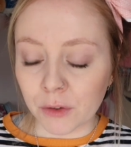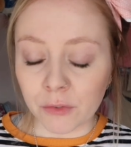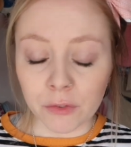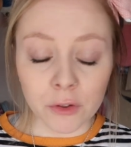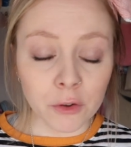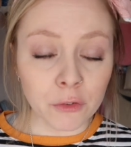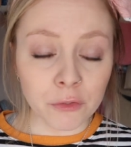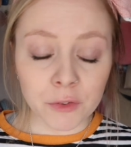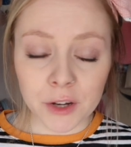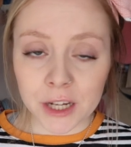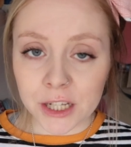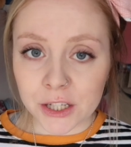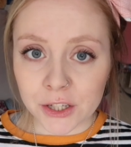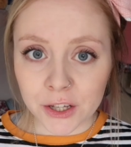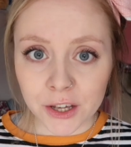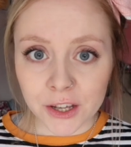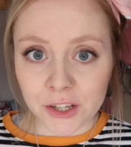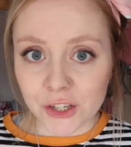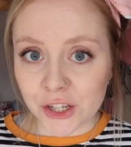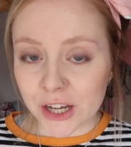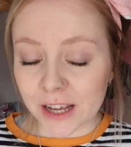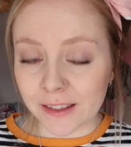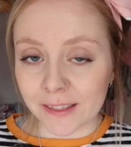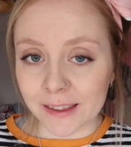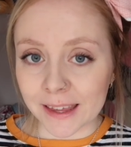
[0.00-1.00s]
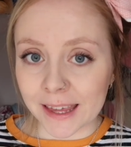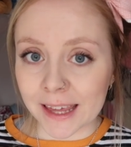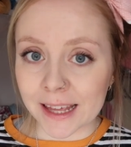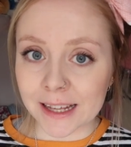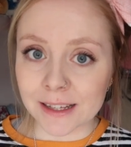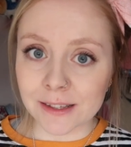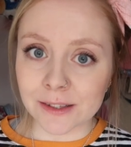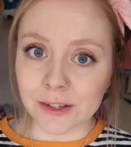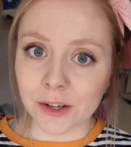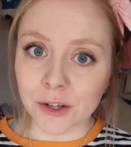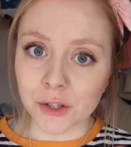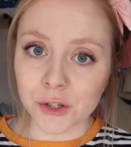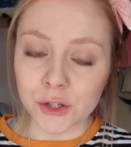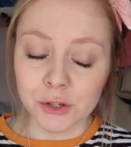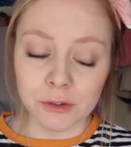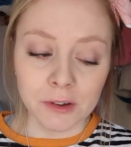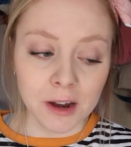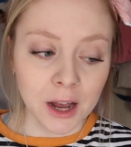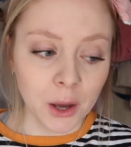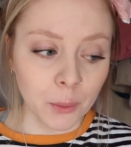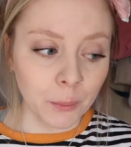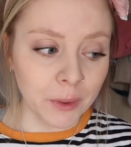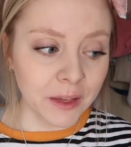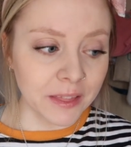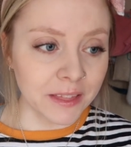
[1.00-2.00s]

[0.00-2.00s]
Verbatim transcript: feel free to go check the Kickstarter out